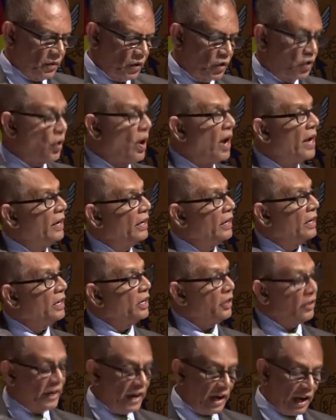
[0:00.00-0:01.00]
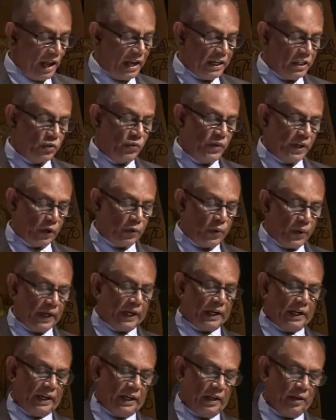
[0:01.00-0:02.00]
So I realized very
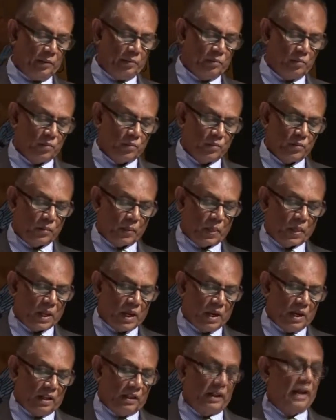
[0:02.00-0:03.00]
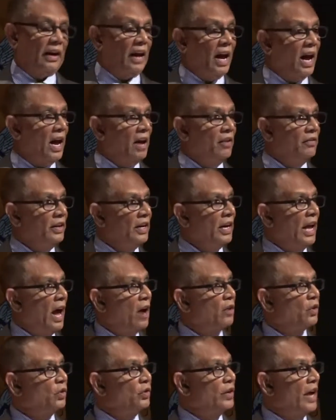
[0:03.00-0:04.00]
quickly that I will
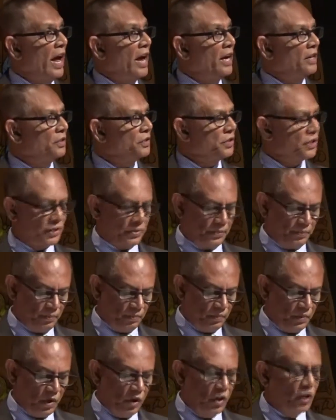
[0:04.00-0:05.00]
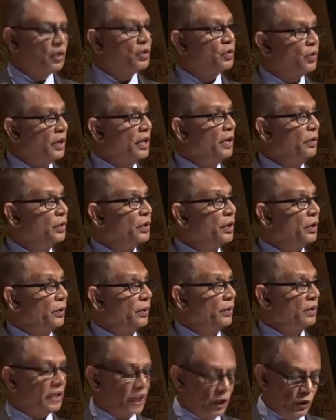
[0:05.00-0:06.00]
have to dance to a new
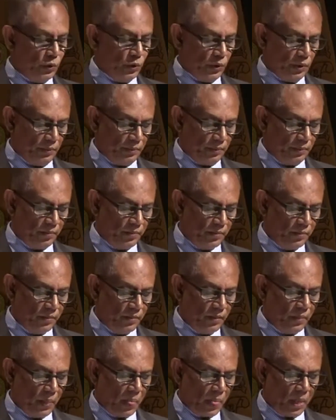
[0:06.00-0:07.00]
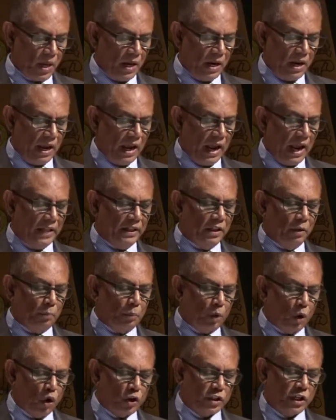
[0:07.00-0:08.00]
tune. And the
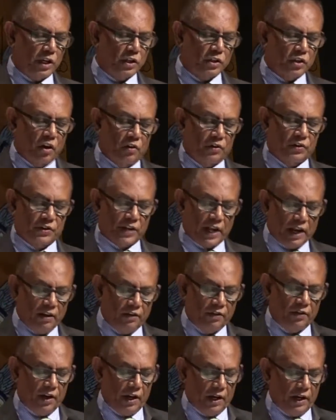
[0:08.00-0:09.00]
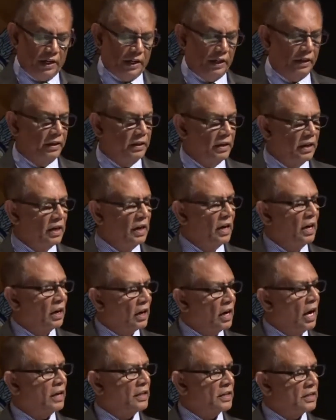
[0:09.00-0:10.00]
process of self-learning
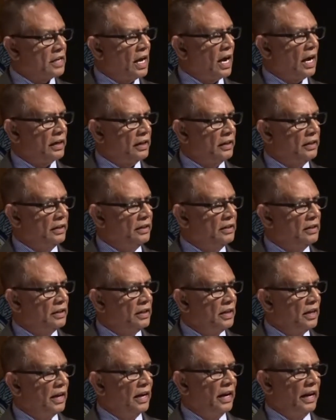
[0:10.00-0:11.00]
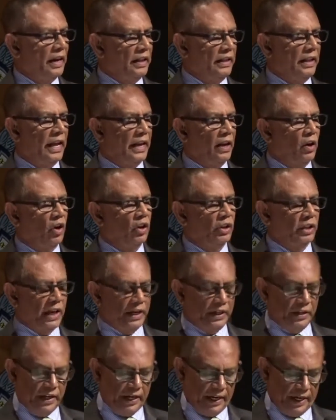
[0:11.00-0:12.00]
got started on
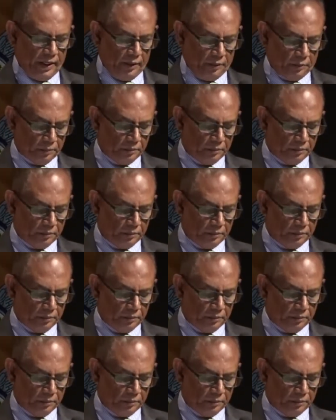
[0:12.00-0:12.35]
that day.